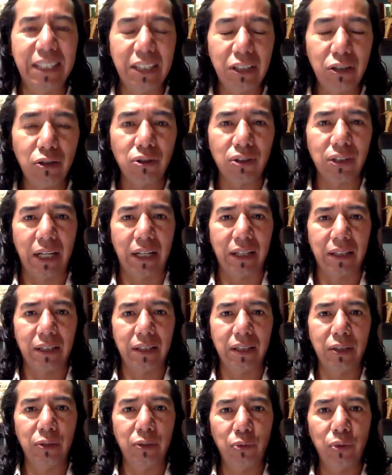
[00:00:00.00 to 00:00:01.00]
ecocide
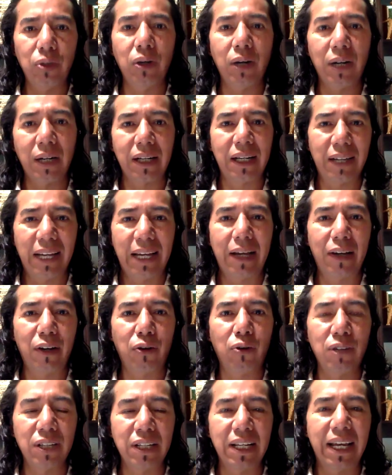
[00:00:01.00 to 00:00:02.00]
if you are
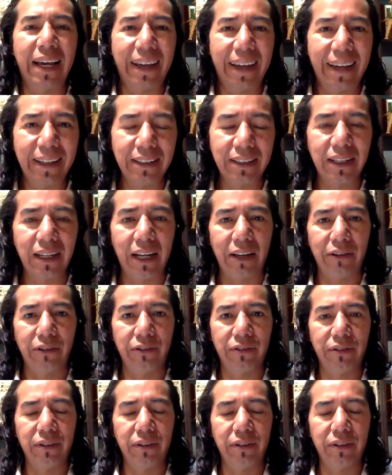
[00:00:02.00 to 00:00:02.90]
going against life.